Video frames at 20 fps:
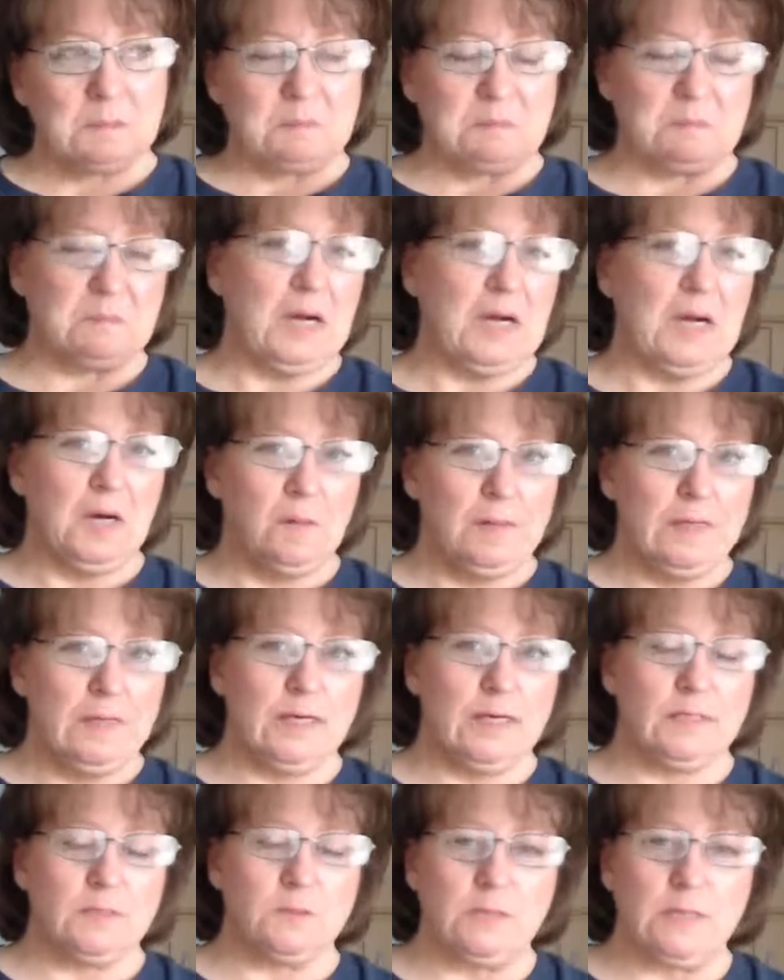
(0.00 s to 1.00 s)
Well,
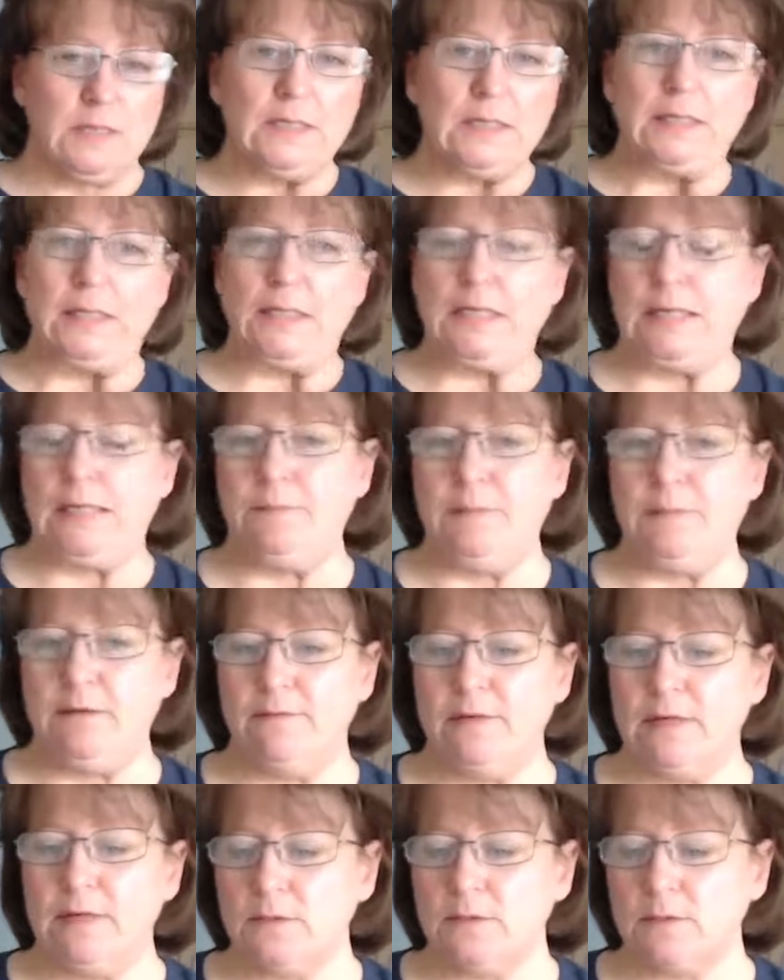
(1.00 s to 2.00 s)
because we didn't think it'd be
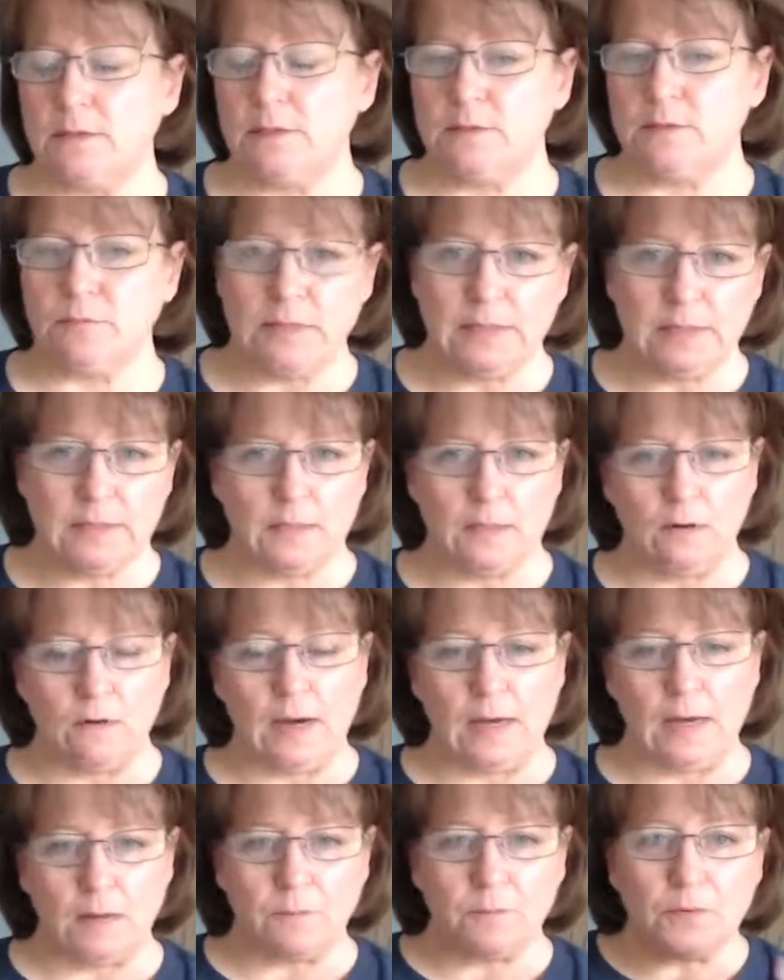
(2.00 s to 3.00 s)
of interest, we didn't know
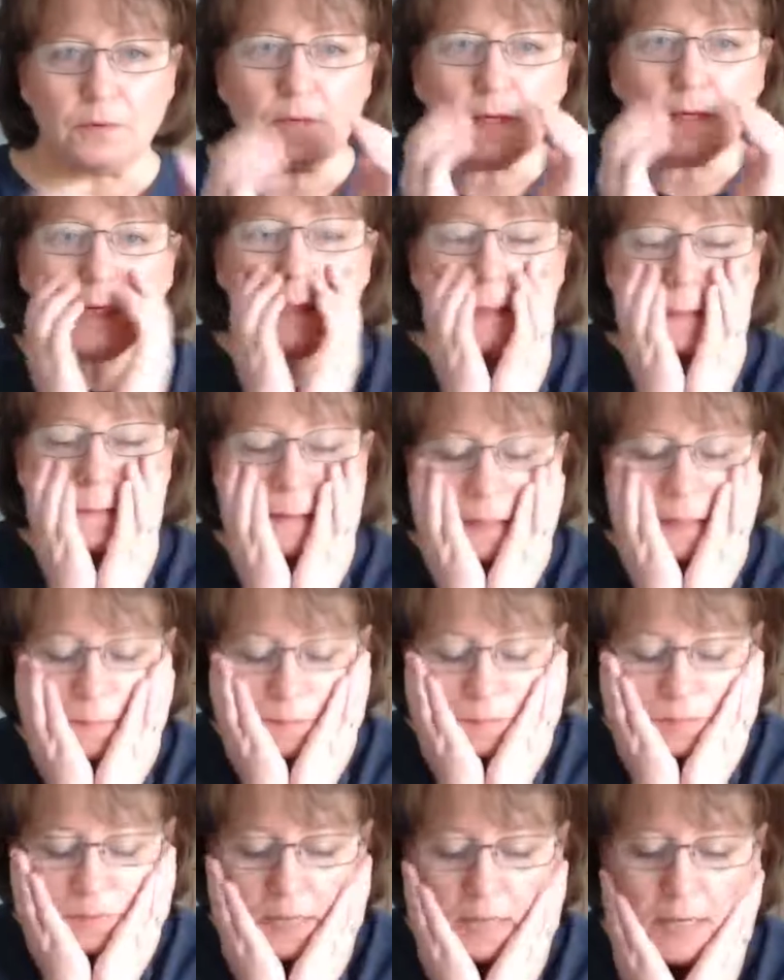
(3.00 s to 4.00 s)
how to put it in, in
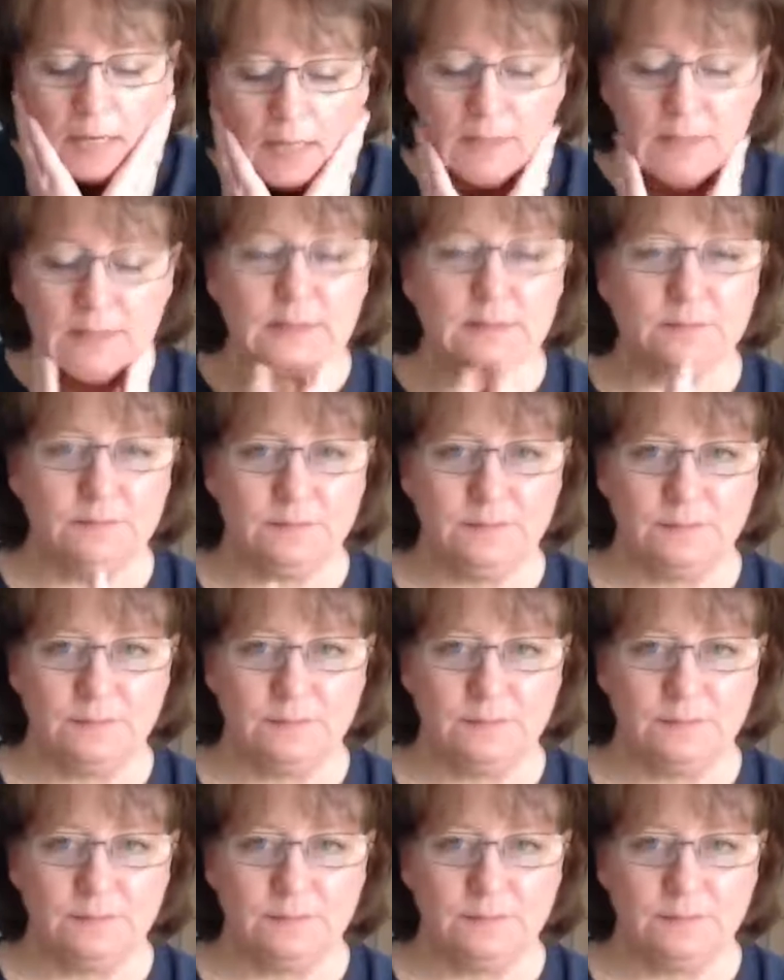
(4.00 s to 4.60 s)
place.